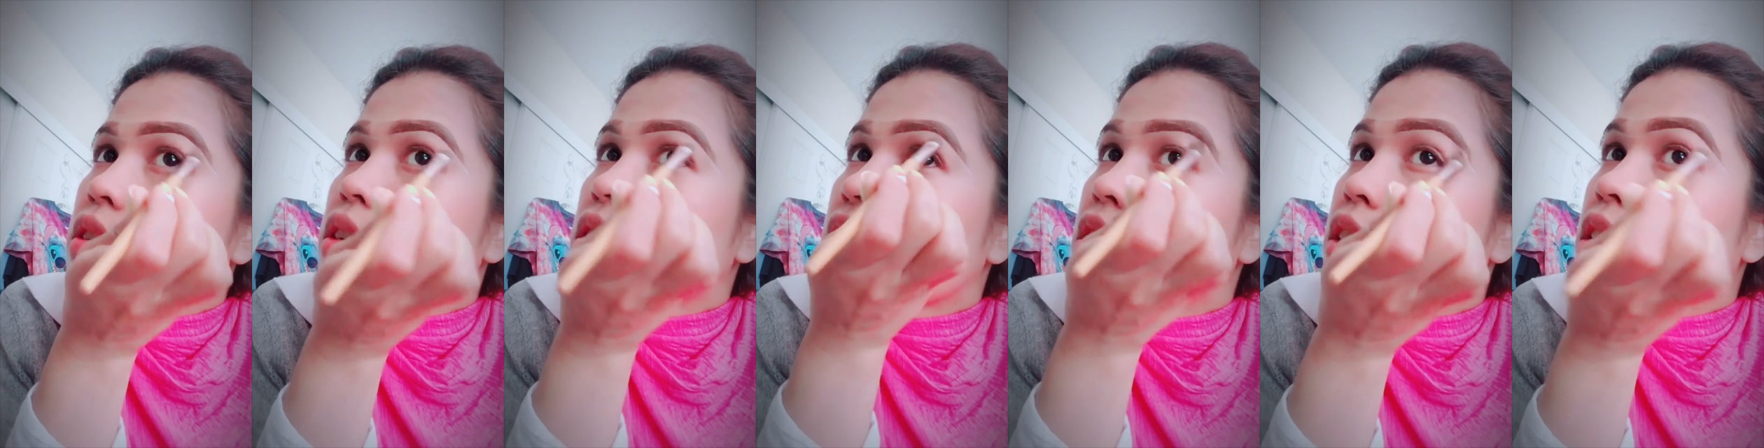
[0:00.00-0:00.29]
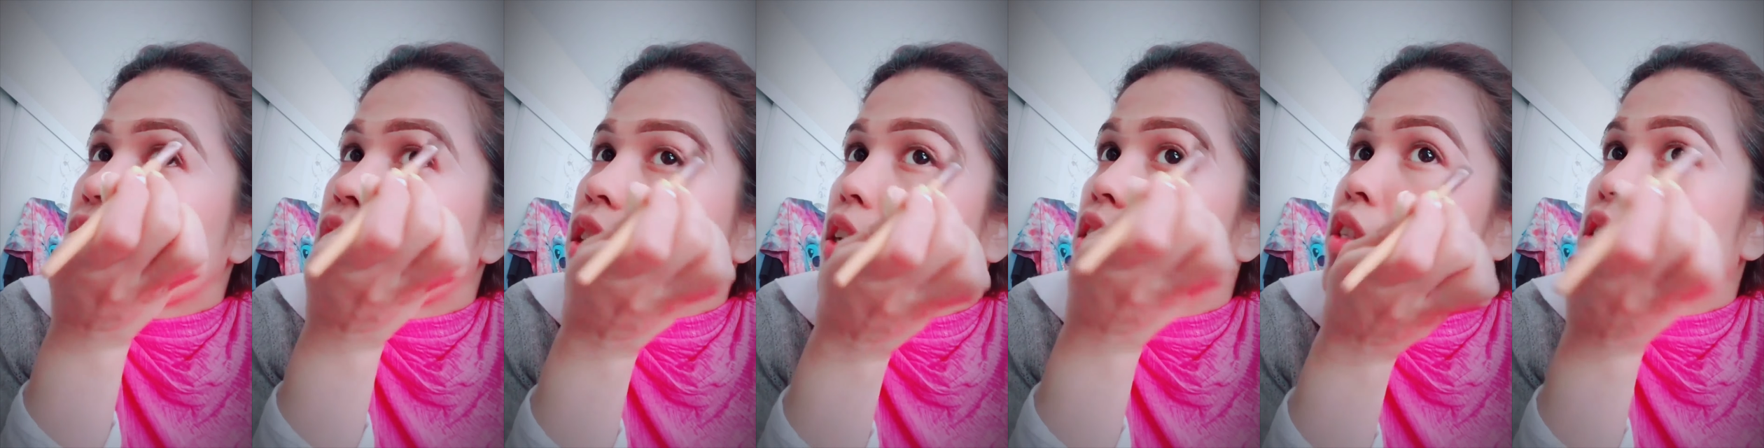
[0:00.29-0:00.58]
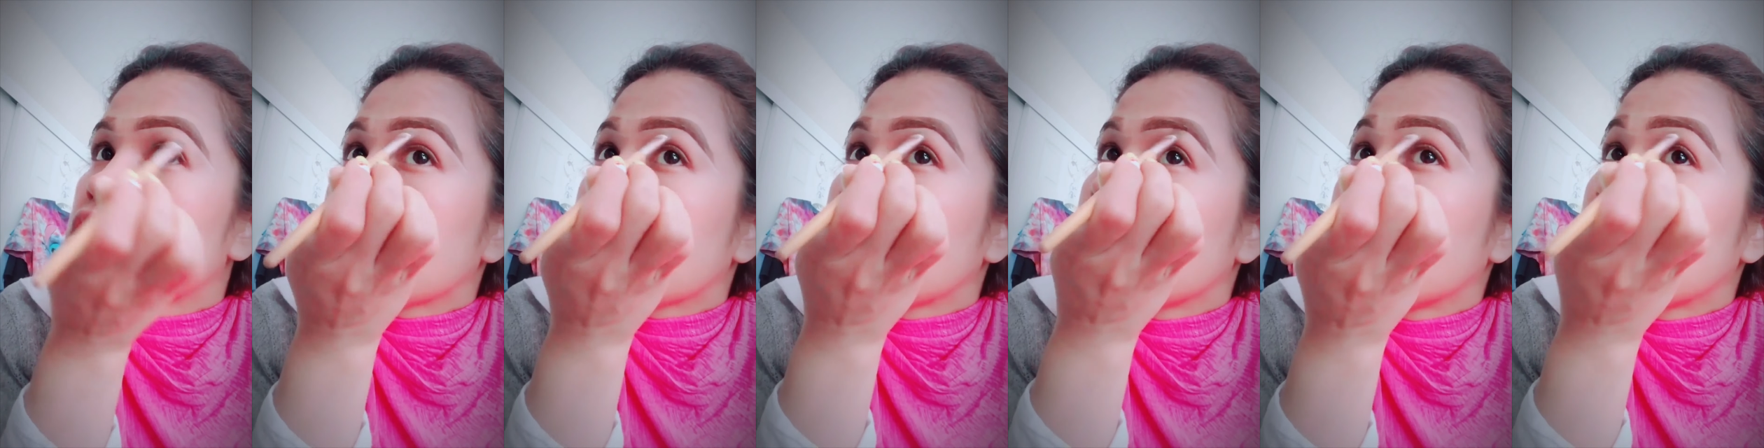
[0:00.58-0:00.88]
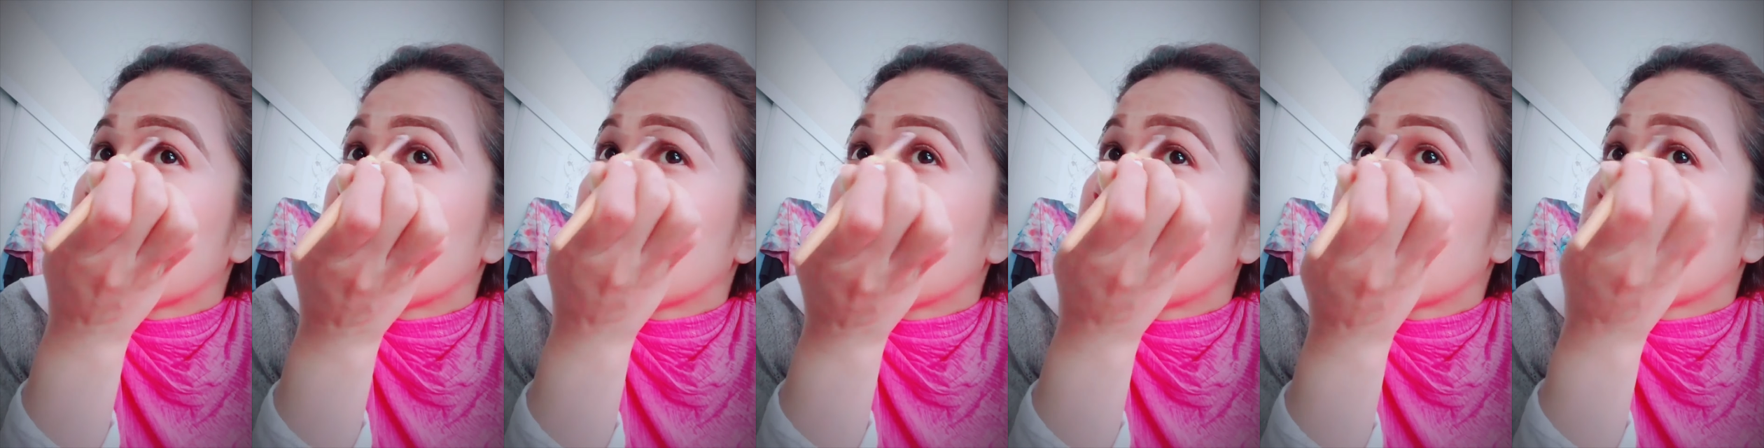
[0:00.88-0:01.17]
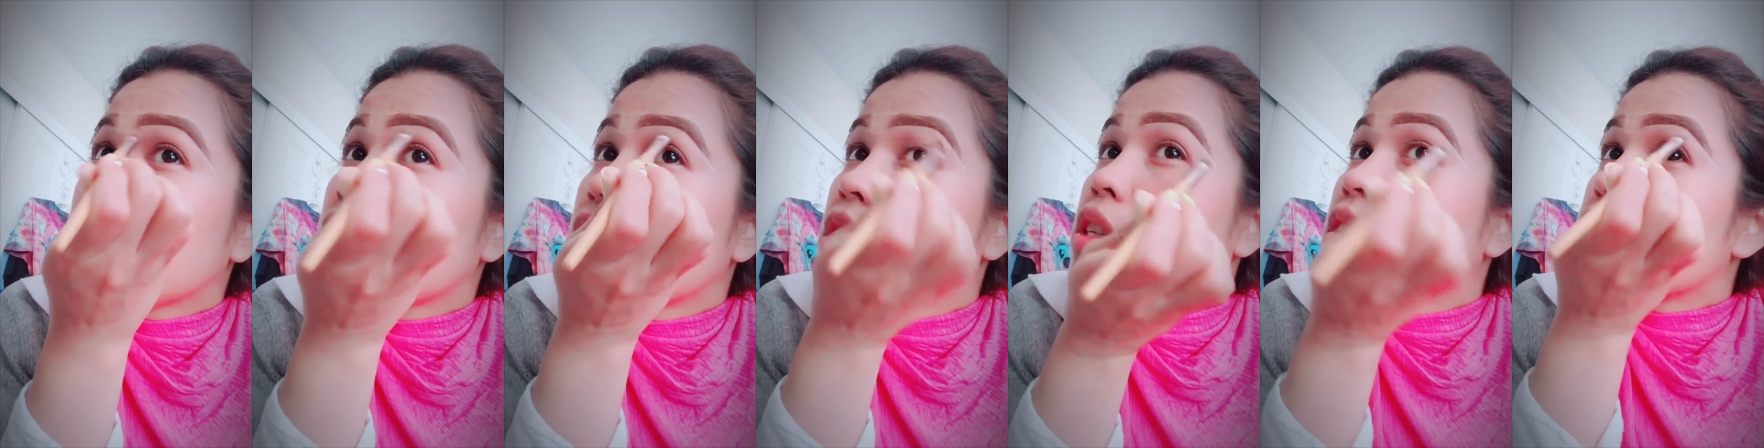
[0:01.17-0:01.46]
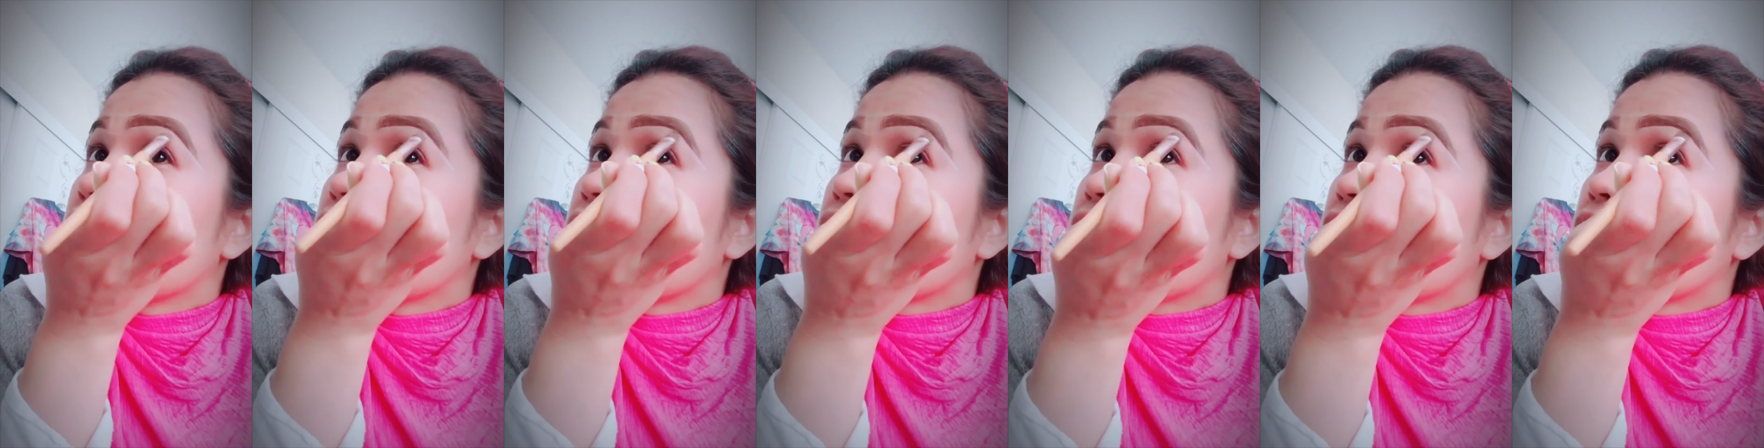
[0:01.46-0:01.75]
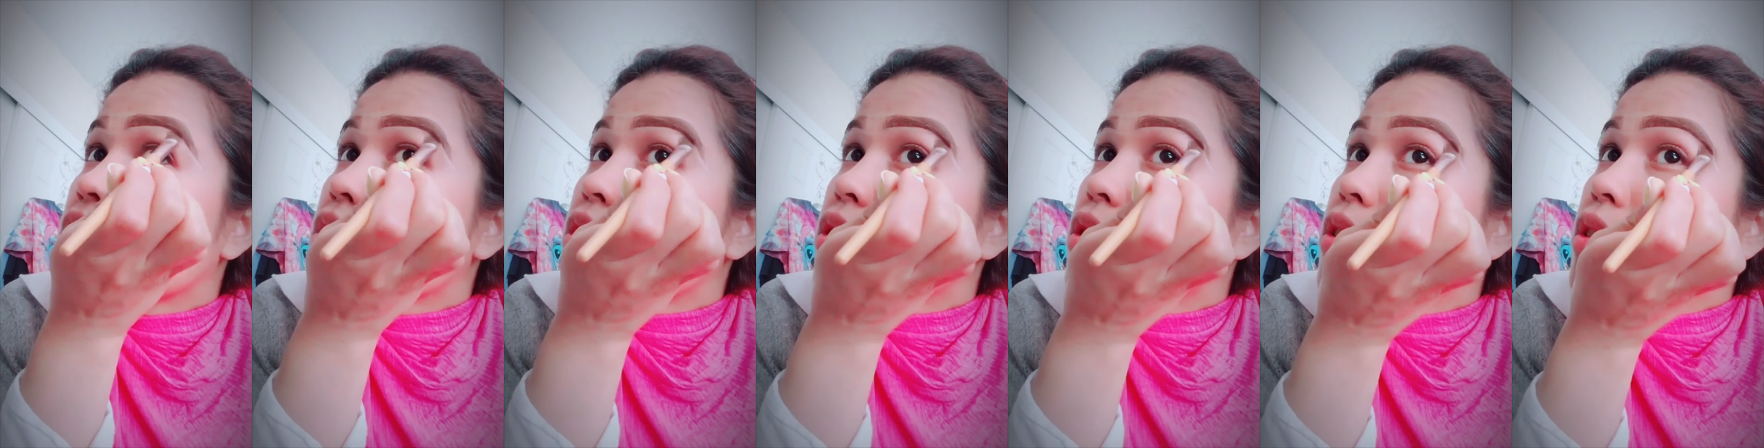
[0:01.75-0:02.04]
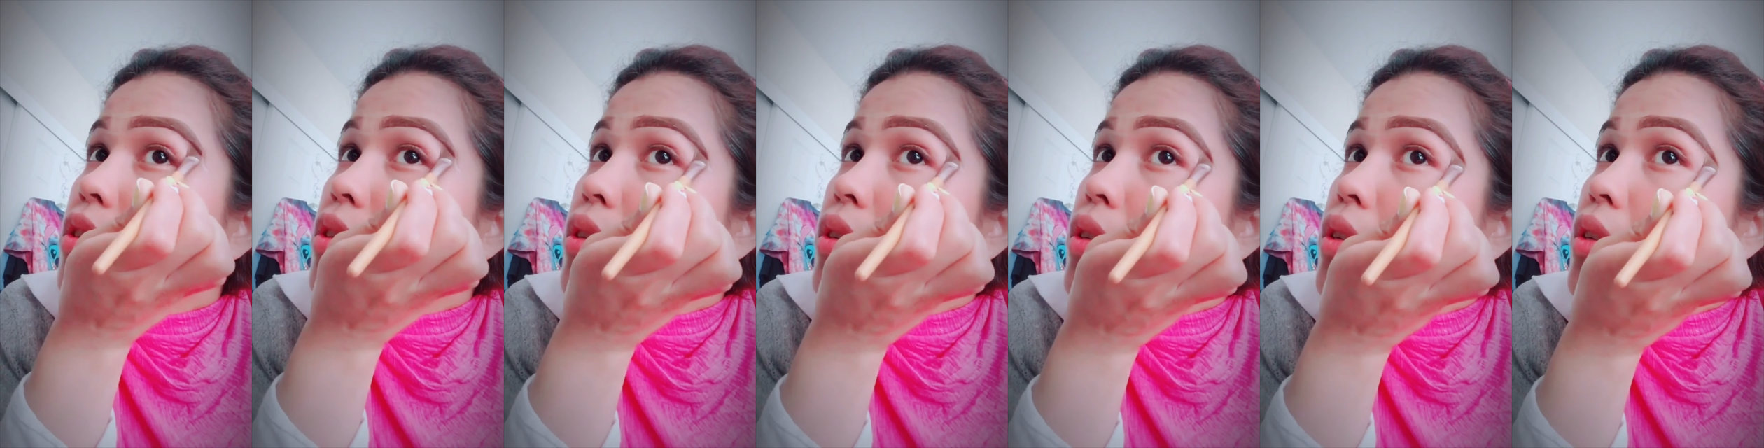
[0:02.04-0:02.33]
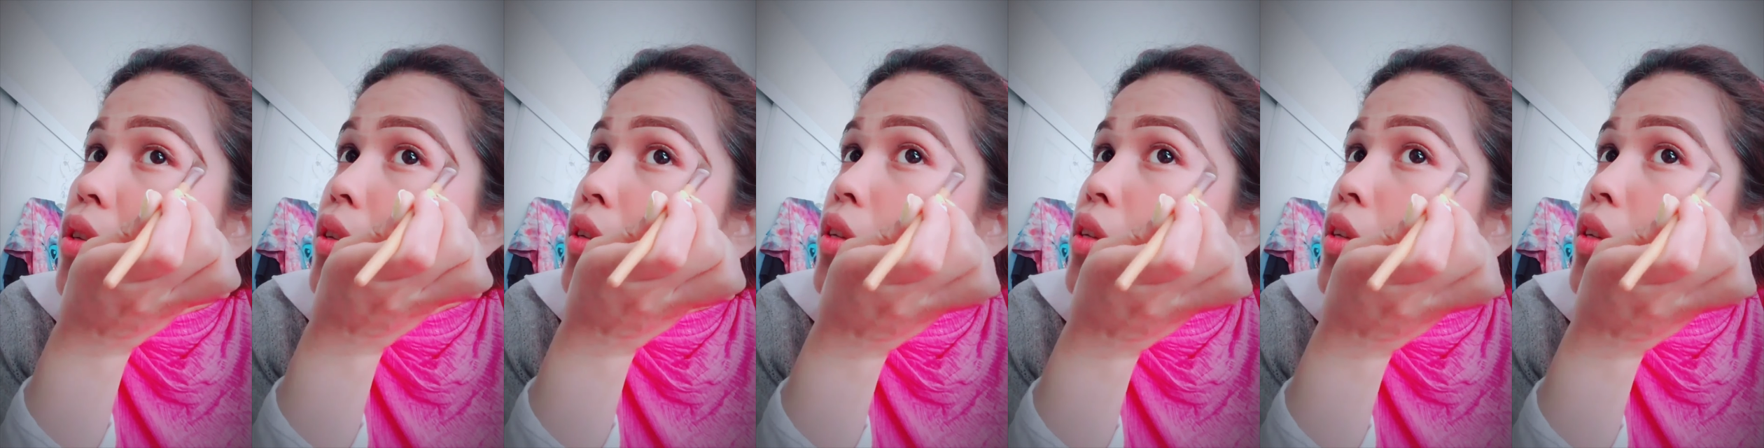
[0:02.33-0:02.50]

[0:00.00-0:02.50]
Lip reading: correct and clean it, just clean it. That looks natural.